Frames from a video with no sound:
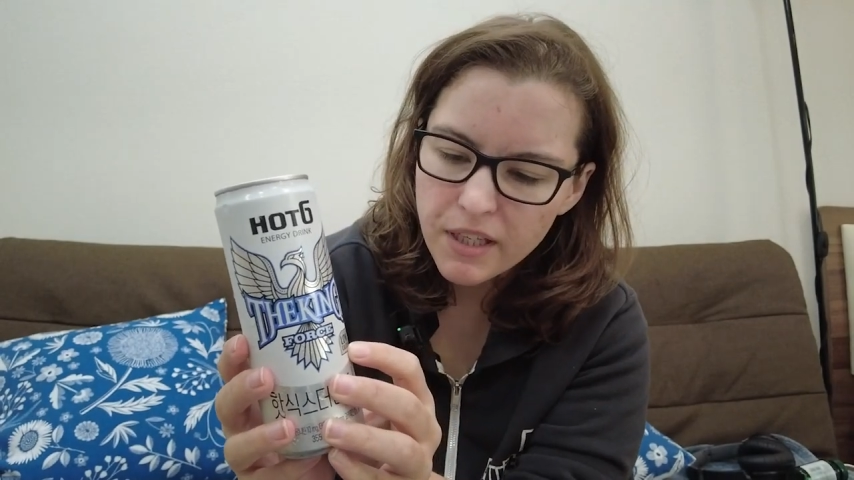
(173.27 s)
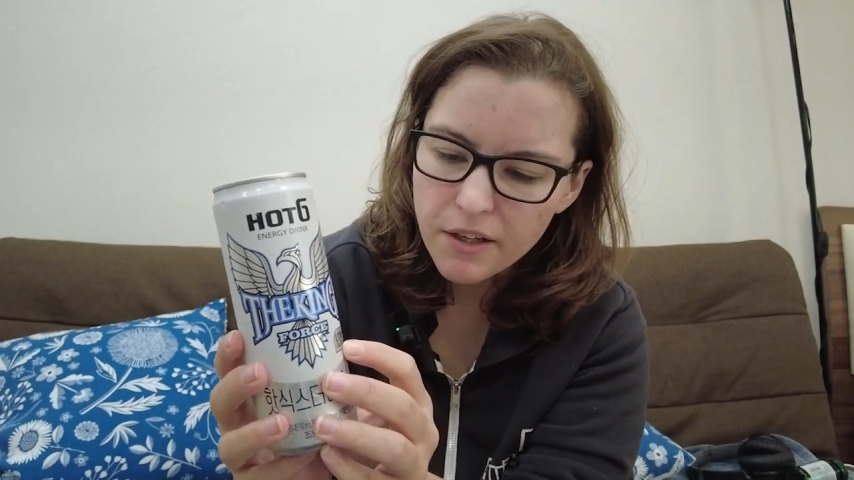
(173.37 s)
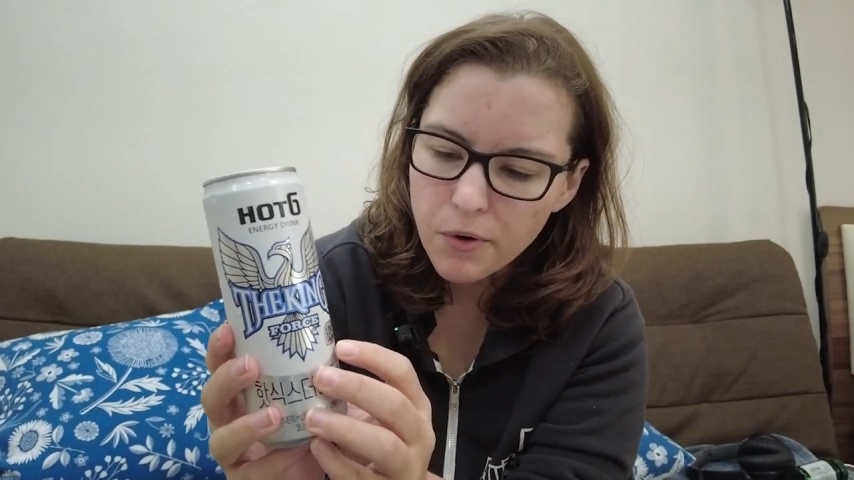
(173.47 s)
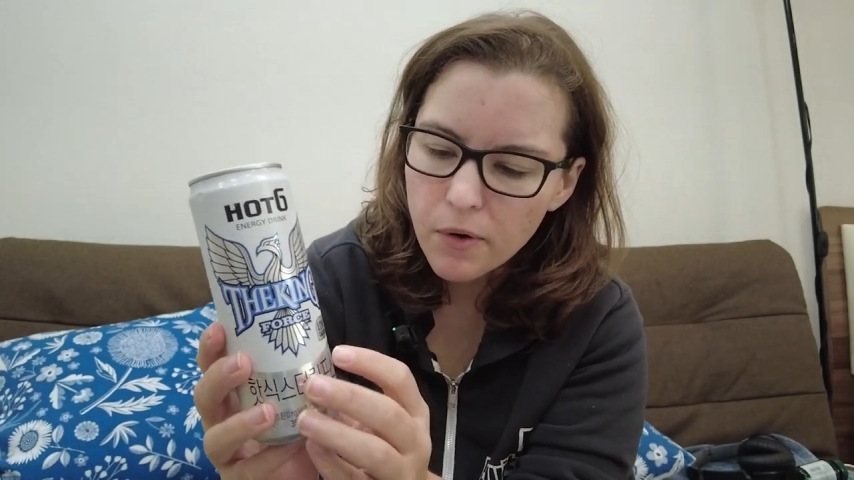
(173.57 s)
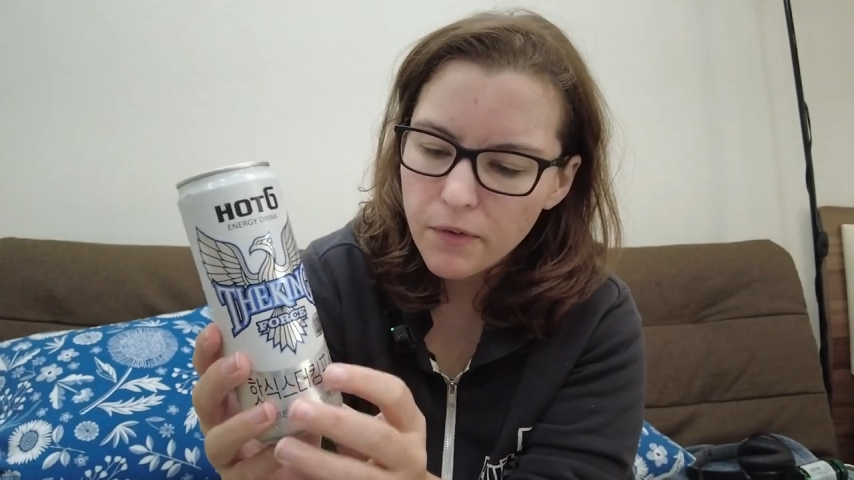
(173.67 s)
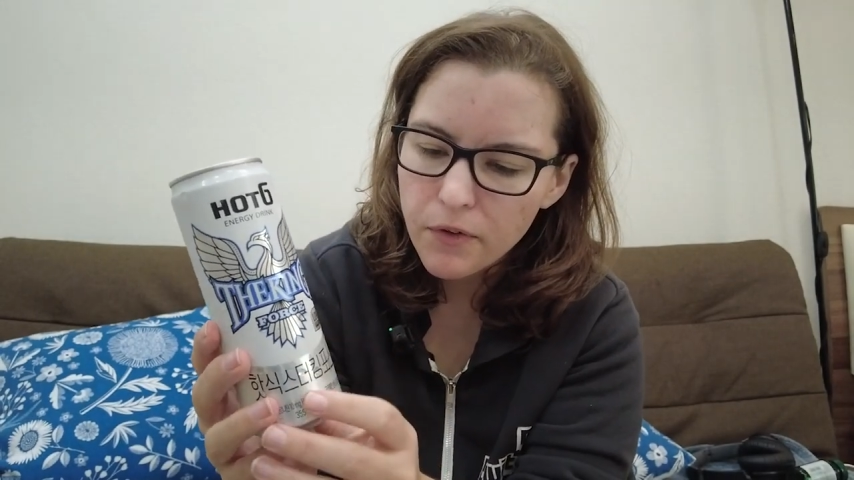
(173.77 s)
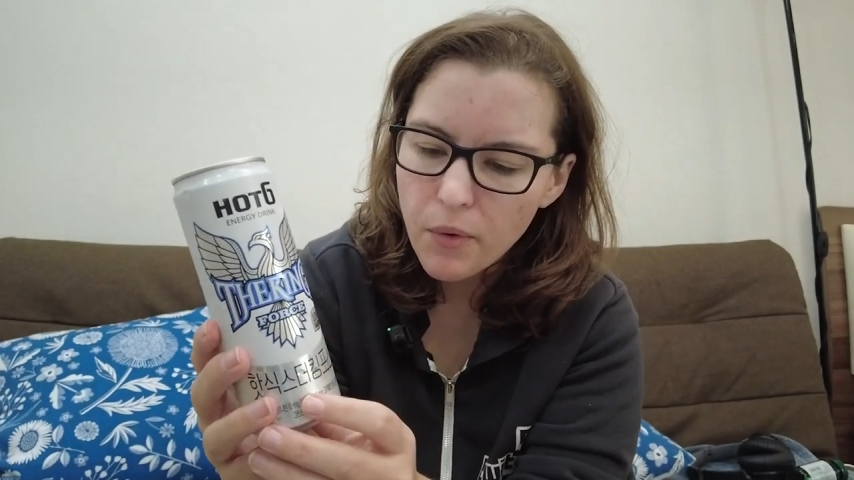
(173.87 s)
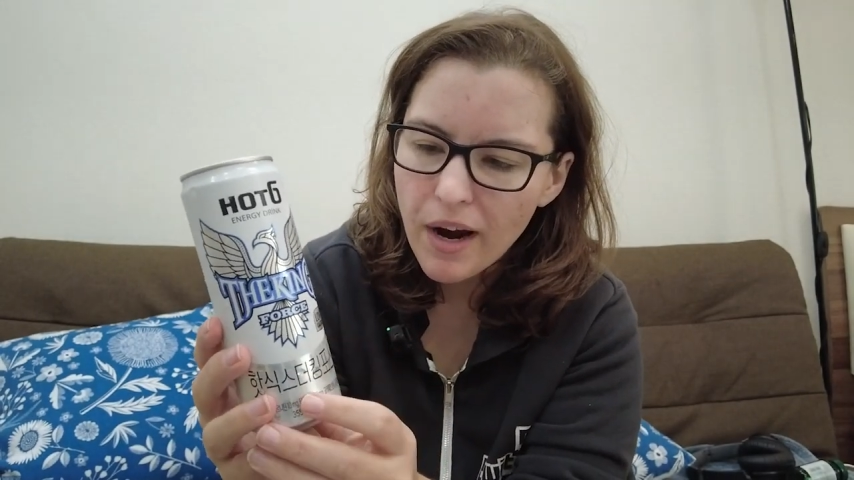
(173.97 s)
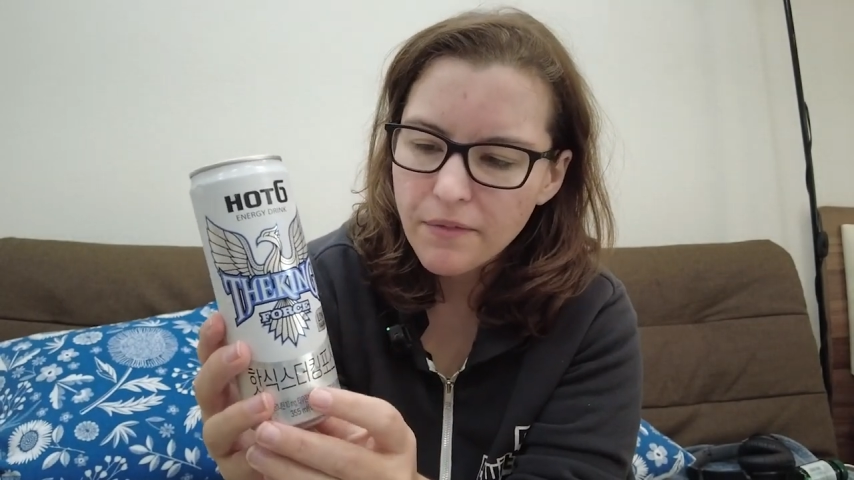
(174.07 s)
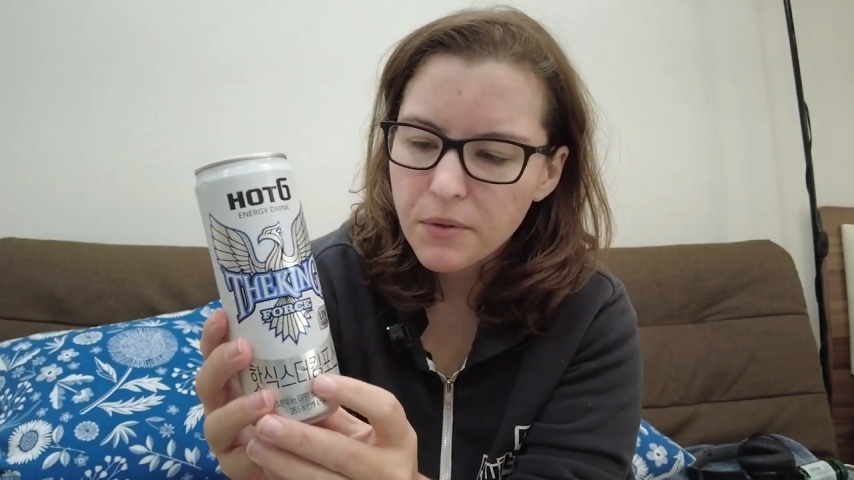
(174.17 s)
take an
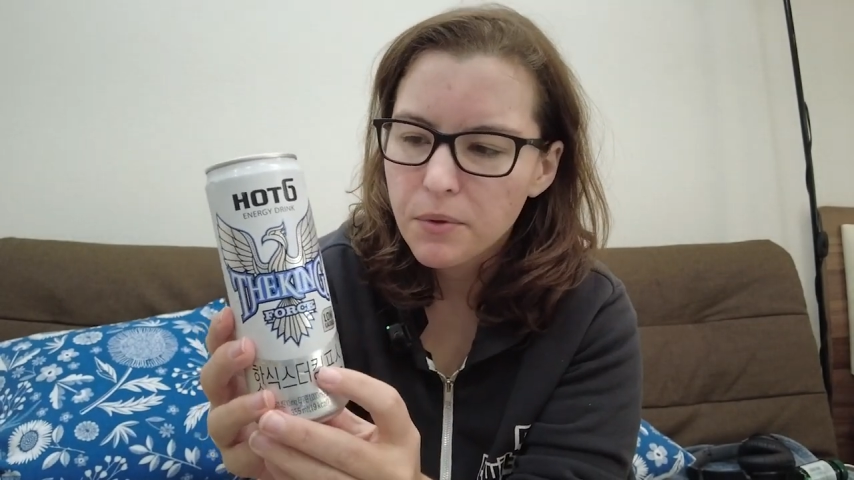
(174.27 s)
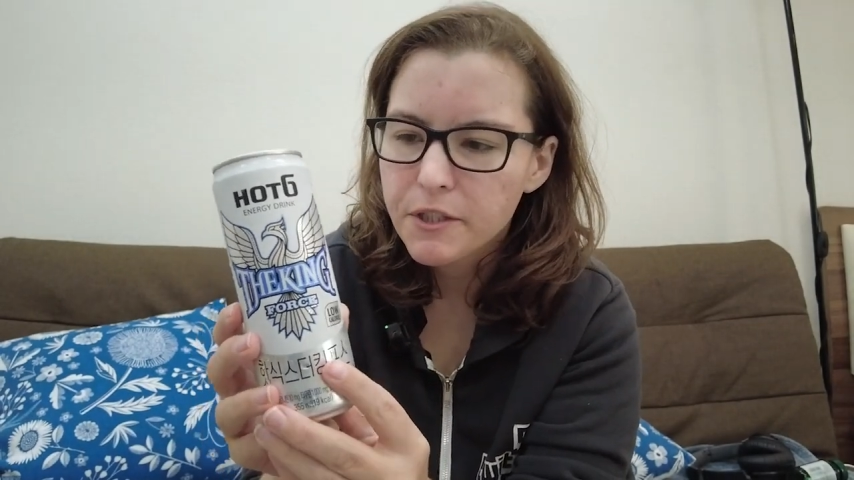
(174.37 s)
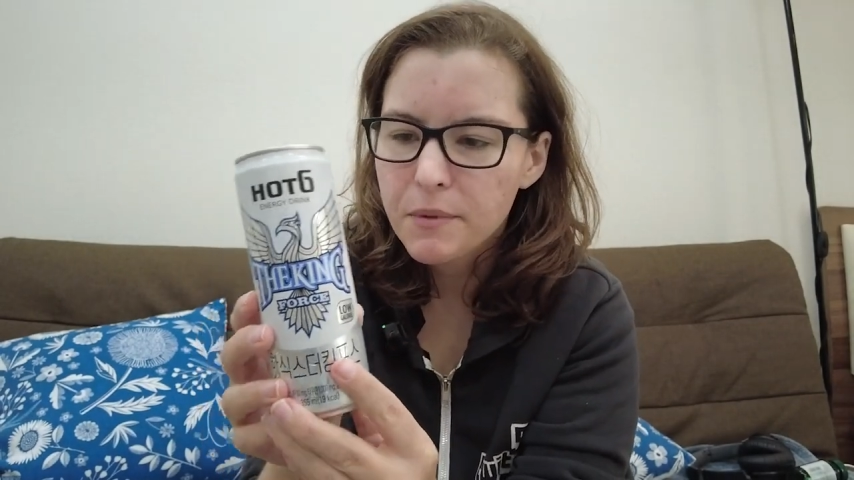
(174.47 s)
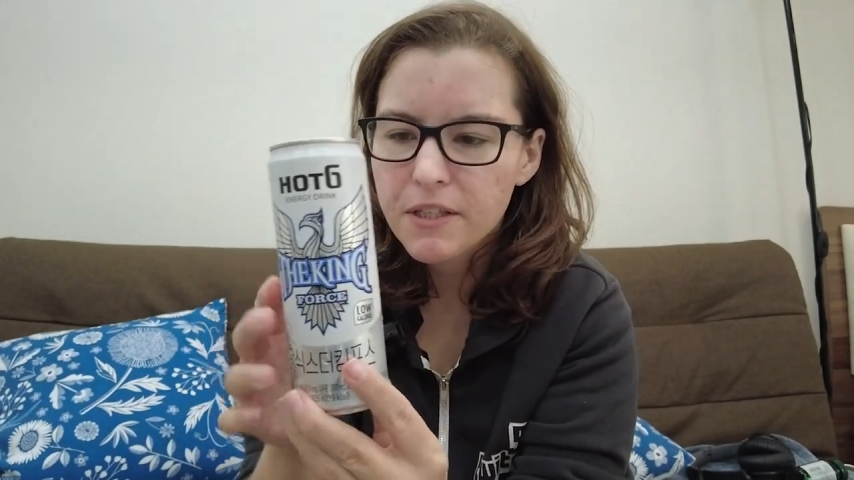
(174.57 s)
overview afterwards,